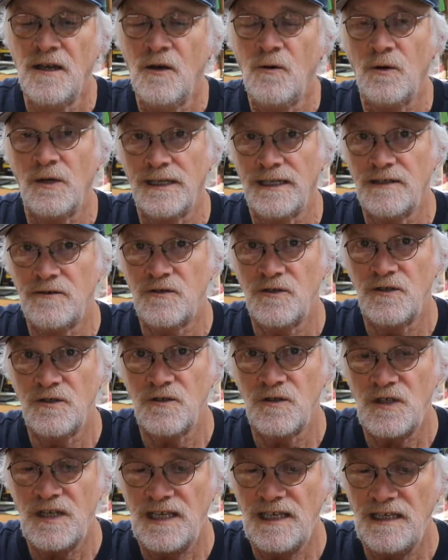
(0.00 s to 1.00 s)
We'll
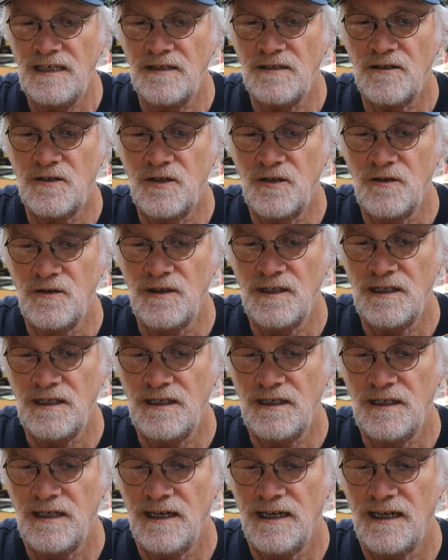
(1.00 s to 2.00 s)
introduce heat to
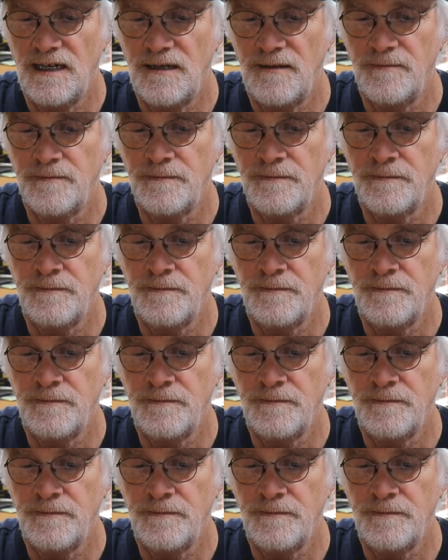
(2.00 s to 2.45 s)
the um,